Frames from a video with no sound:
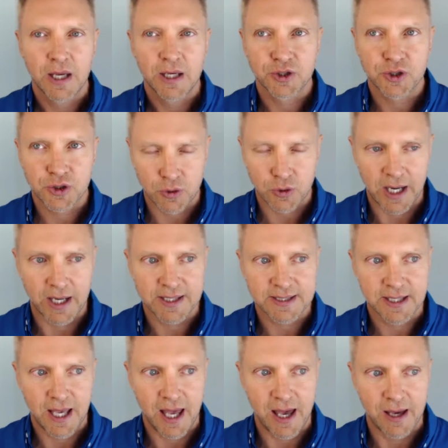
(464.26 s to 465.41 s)
stress.
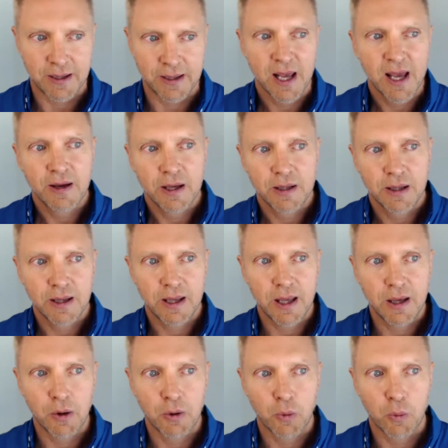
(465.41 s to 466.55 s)
And
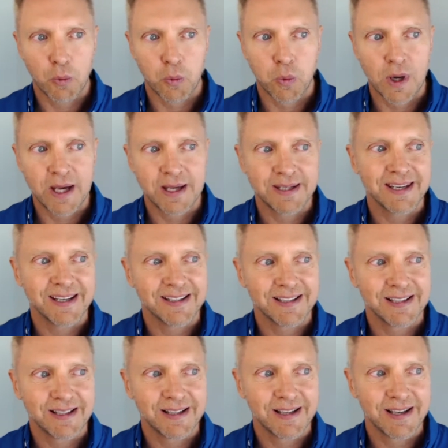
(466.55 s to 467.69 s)
when
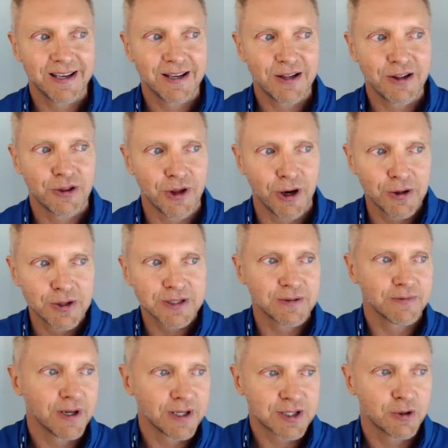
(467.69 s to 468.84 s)
those of
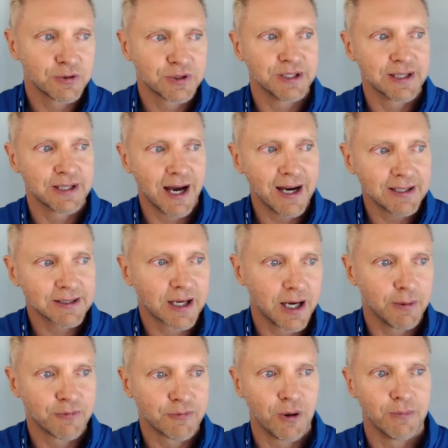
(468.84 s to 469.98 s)
us who did not
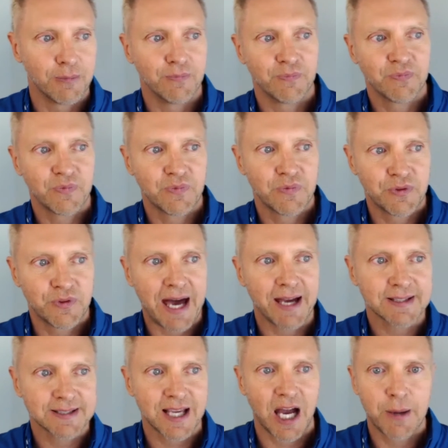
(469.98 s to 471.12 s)
come from that
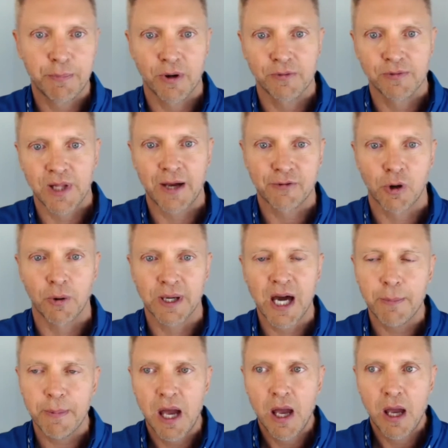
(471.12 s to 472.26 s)
type of life growing
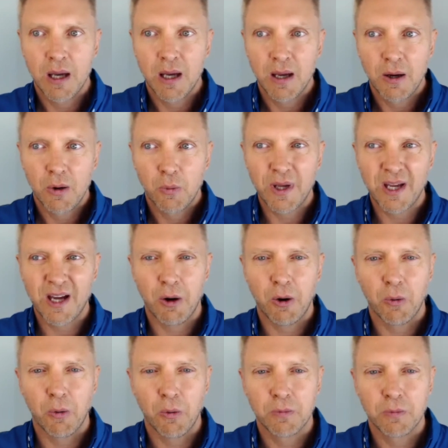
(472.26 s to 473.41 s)
up, we
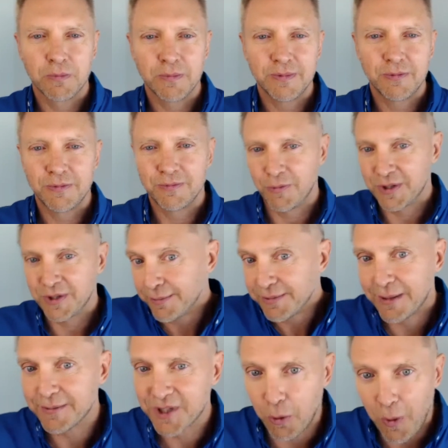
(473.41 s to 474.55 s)

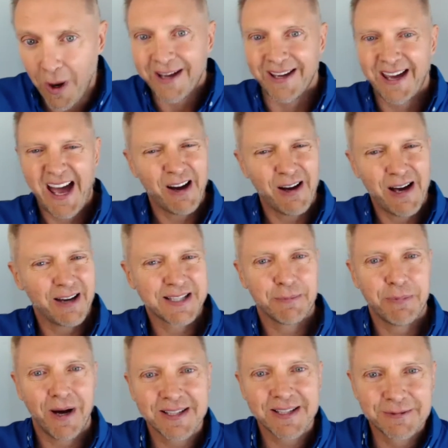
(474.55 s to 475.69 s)
sometimes go, why? How's that
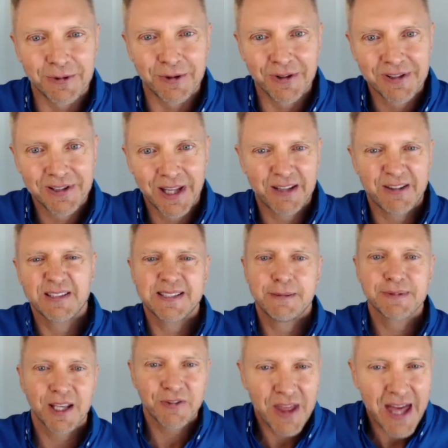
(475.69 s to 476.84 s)
possible? Like, it seems
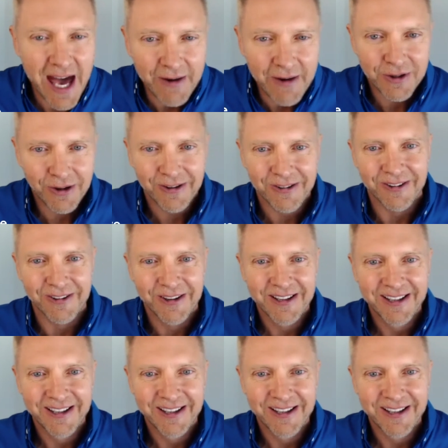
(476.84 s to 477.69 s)
like they have it all.